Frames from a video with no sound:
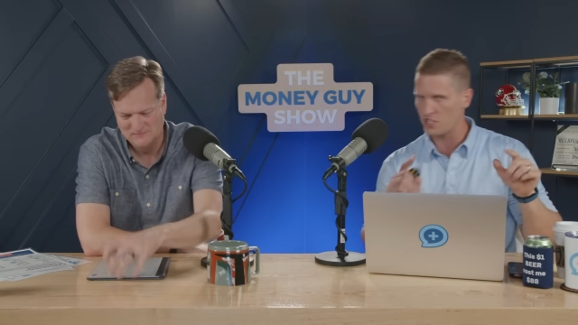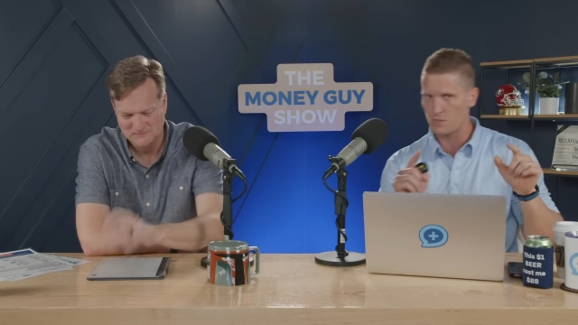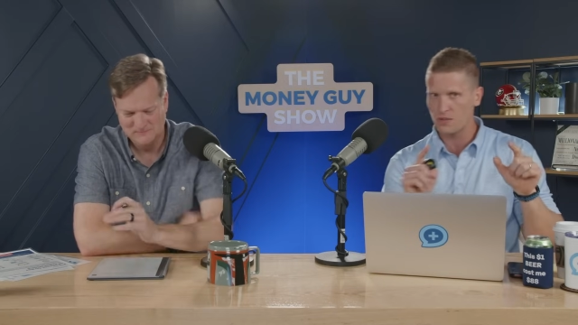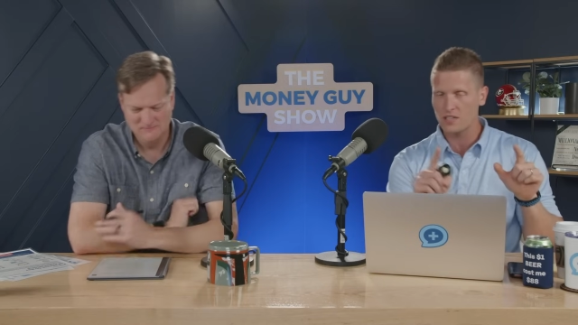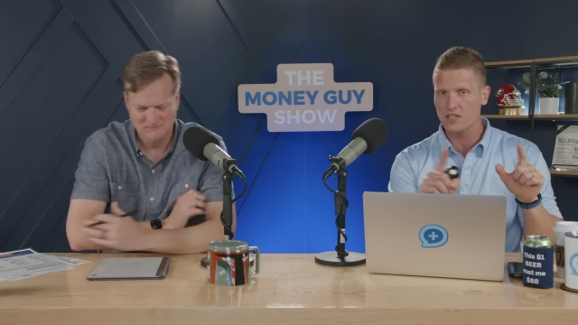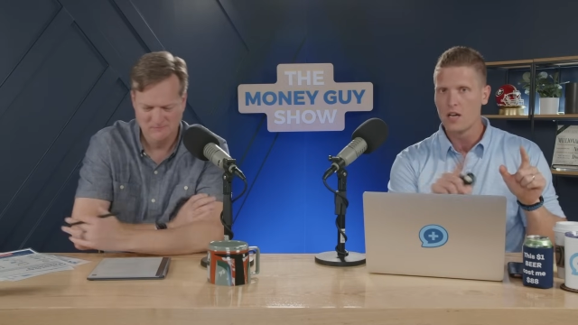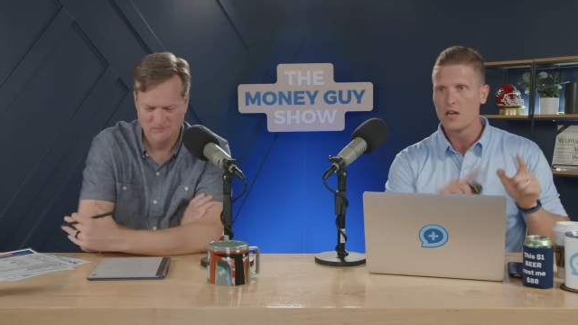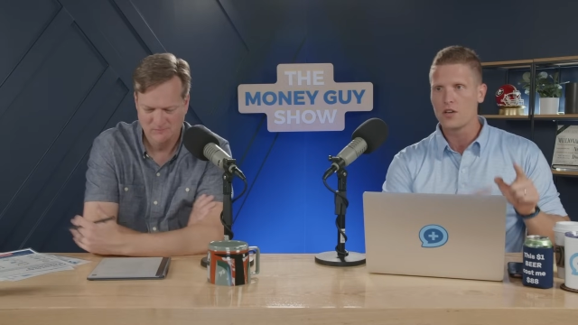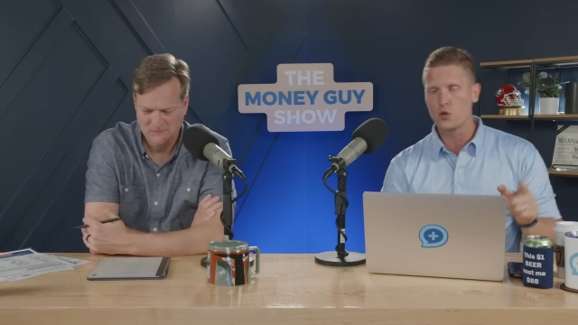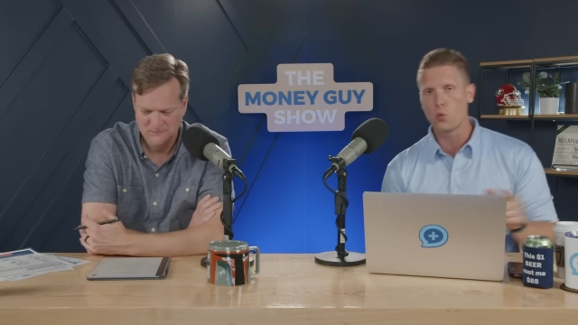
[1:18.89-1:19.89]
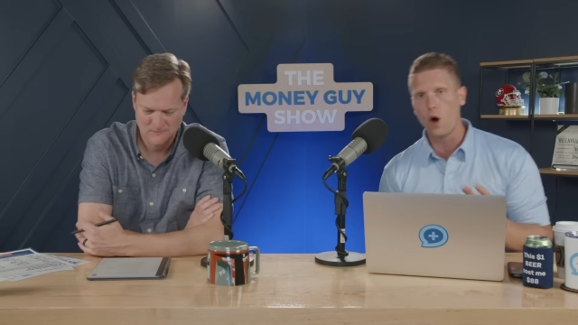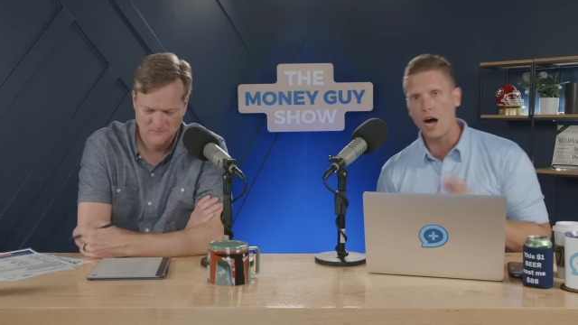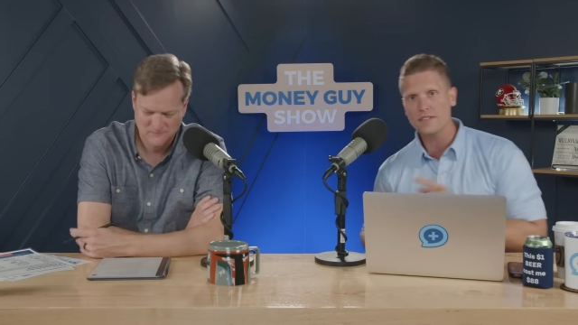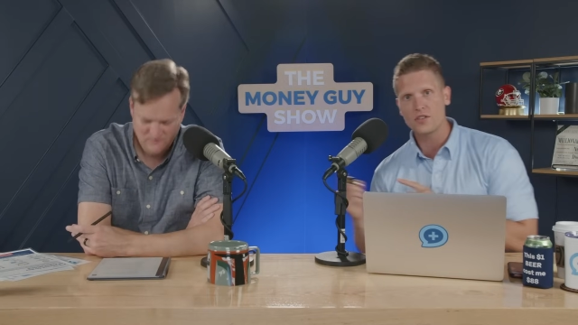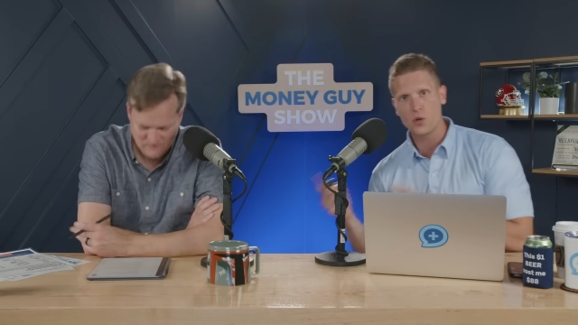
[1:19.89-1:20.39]
Speaker 1: Just because you
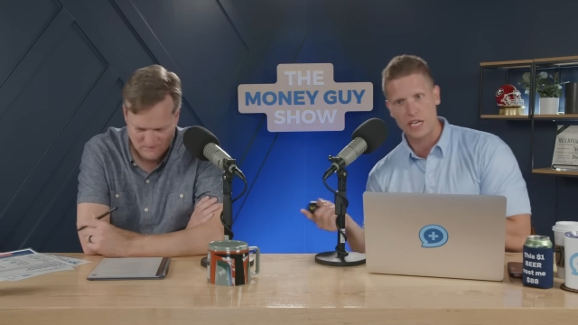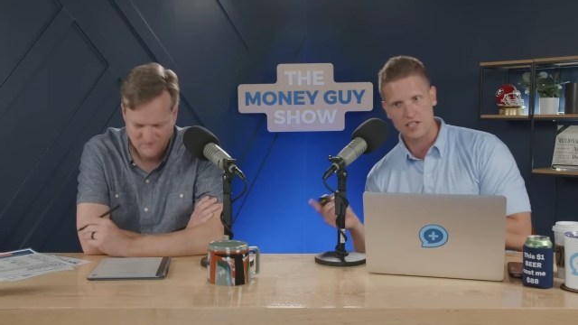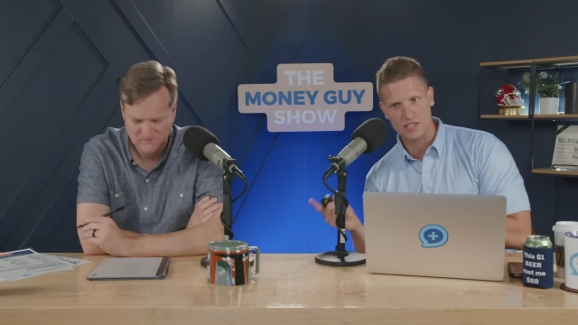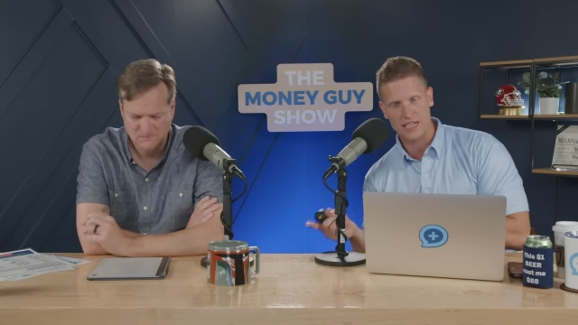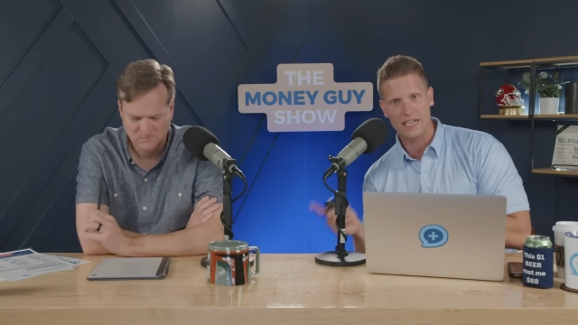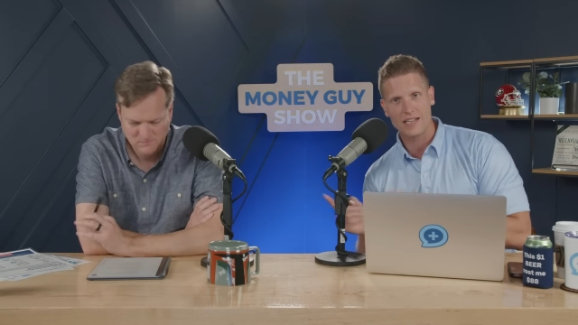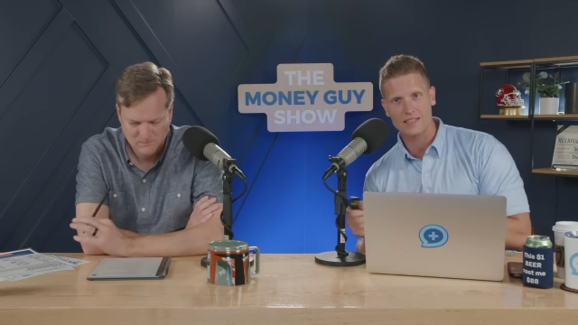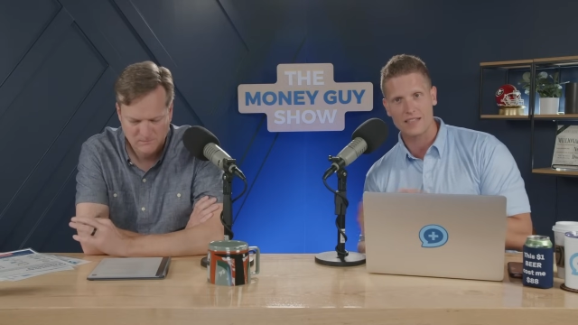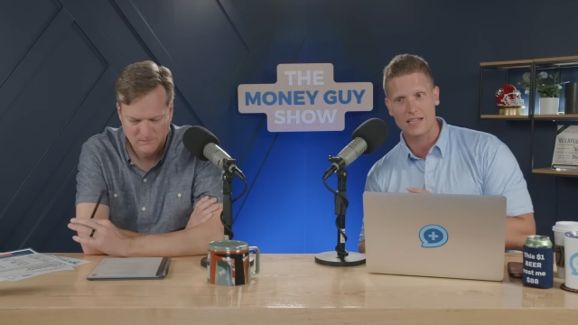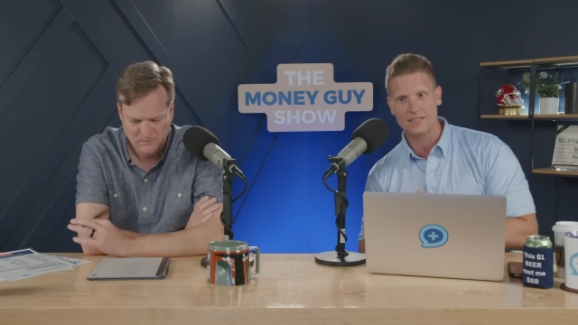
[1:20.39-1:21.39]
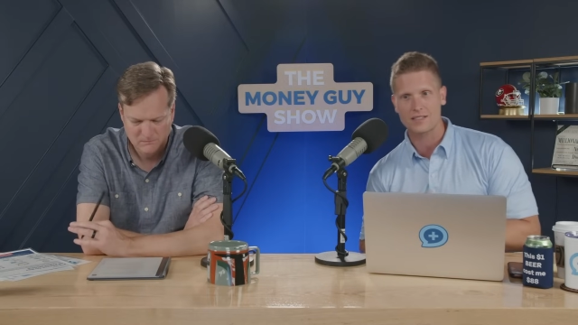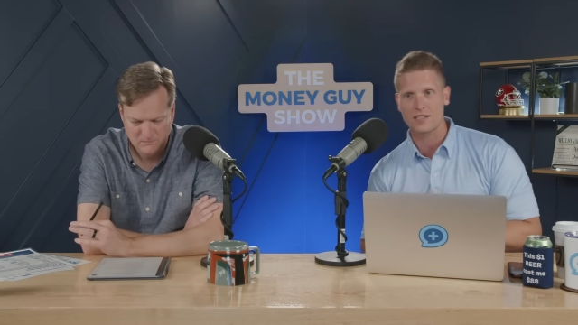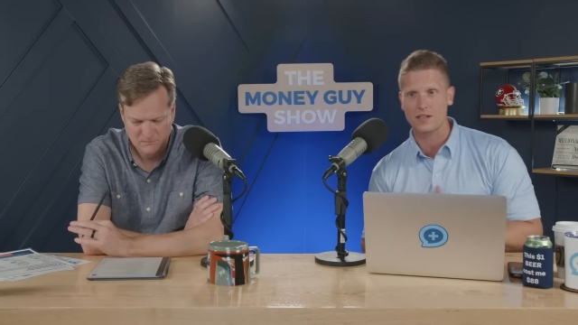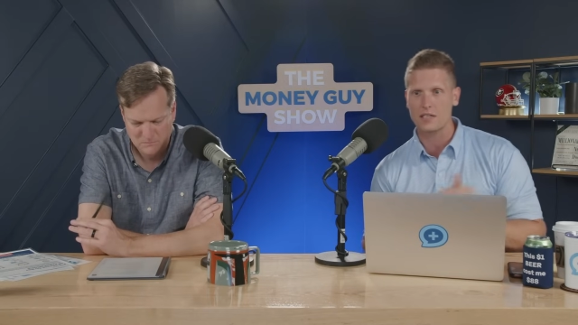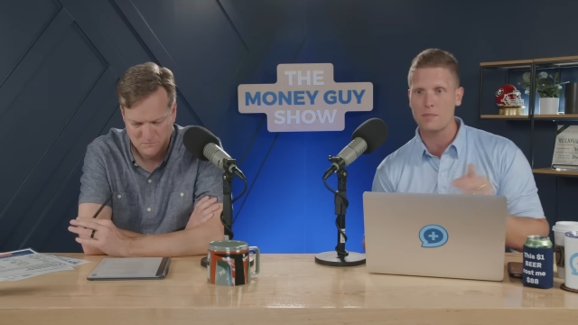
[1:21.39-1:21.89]
want to do an H S A doesn't
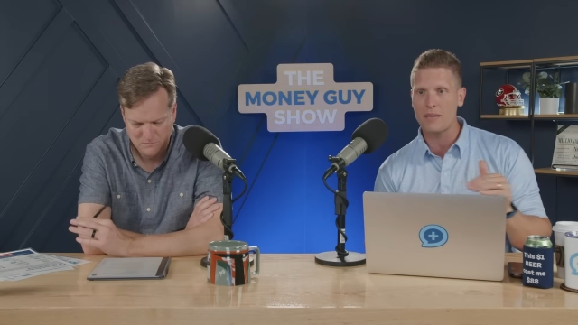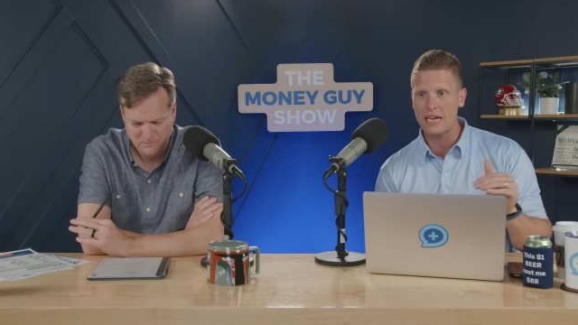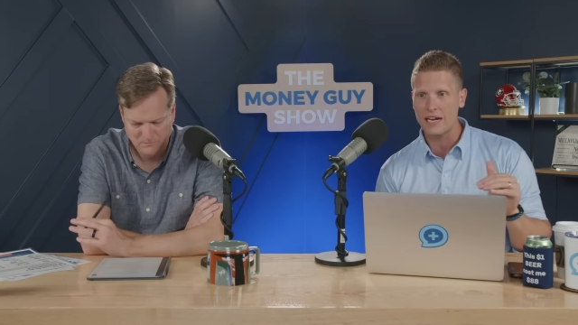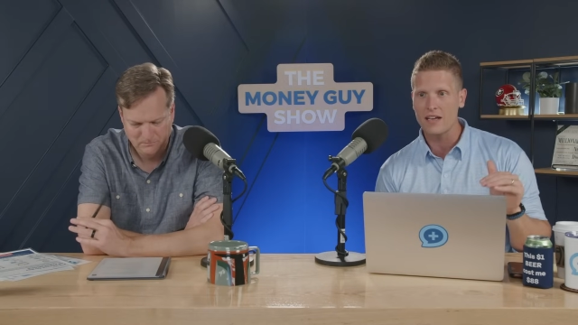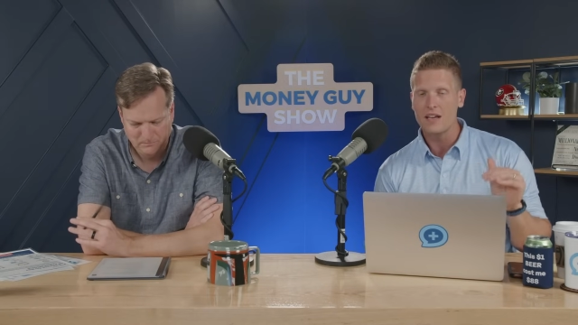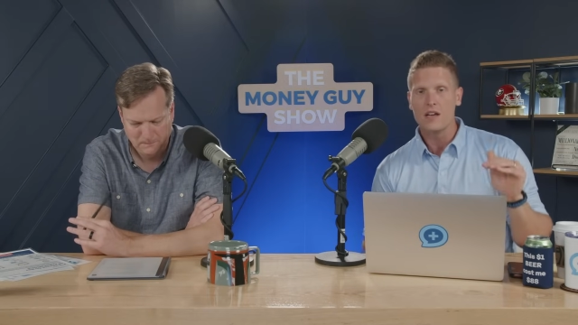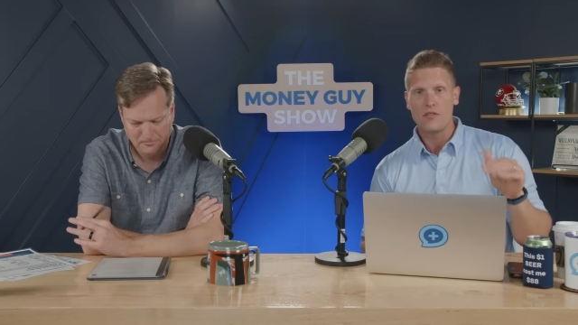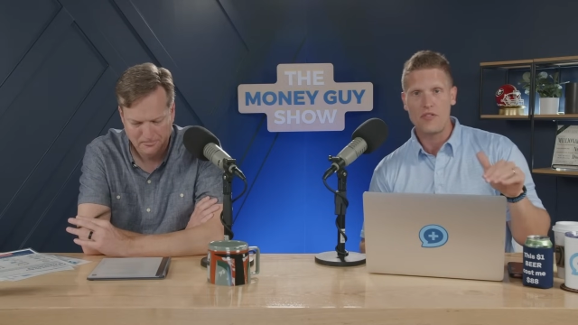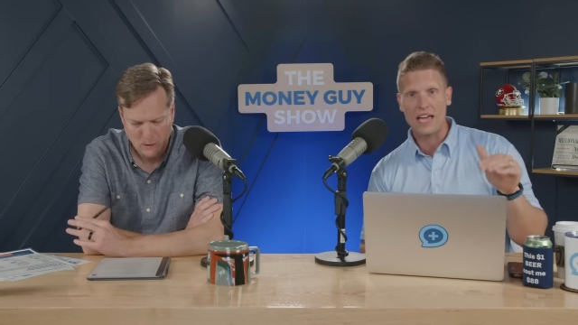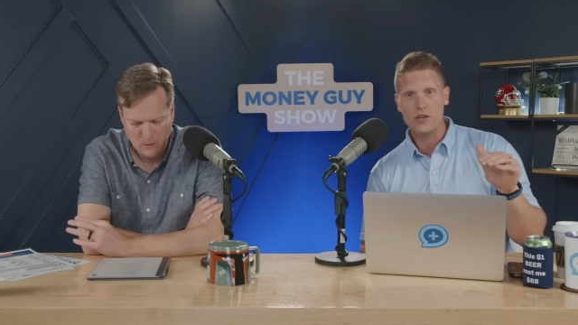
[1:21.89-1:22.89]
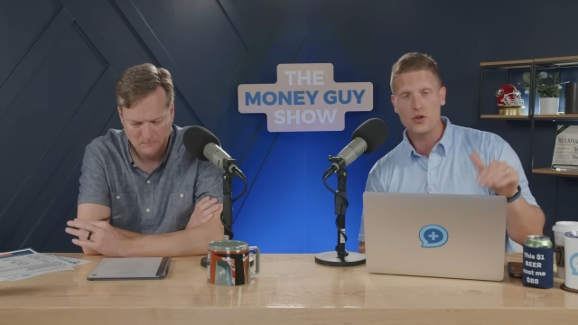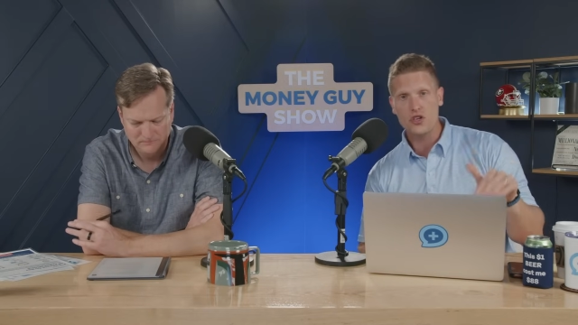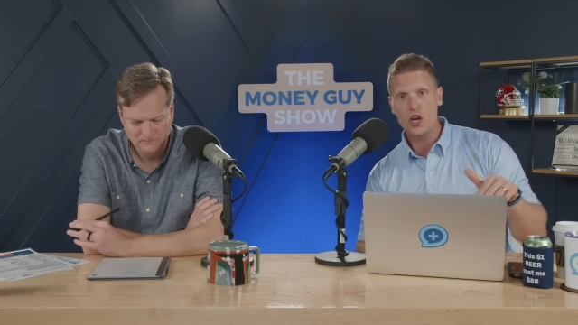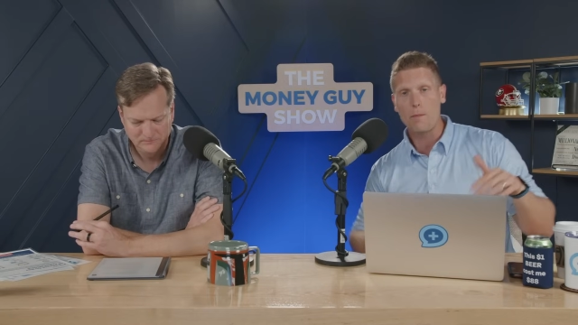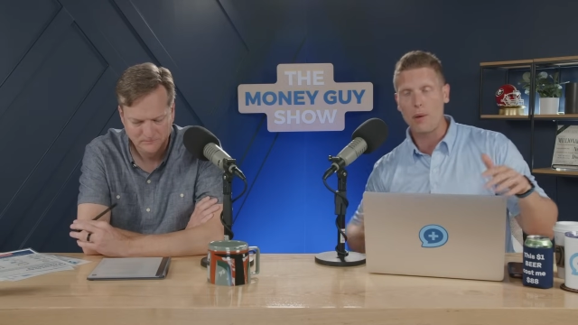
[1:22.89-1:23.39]
necessarily mean that you should.